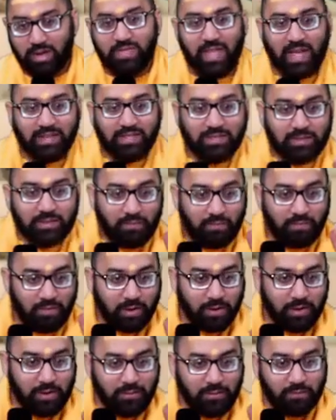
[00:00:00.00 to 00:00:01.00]
That's the
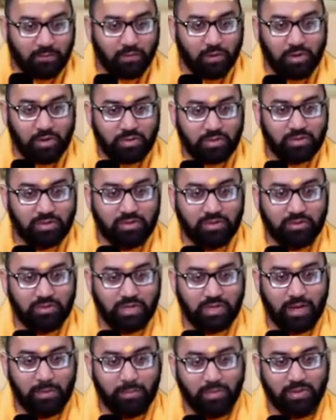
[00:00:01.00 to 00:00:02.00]
very first
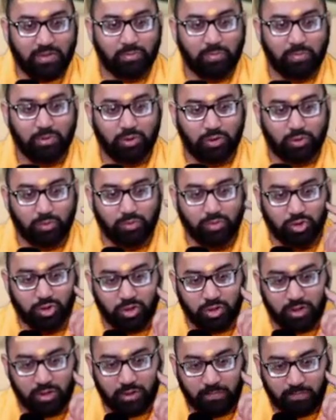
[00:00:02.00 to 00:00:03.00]
step in a spiritual
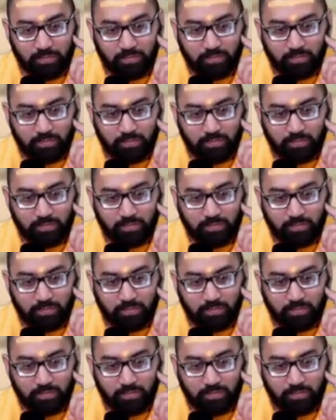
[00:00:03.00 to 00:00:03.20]
journey.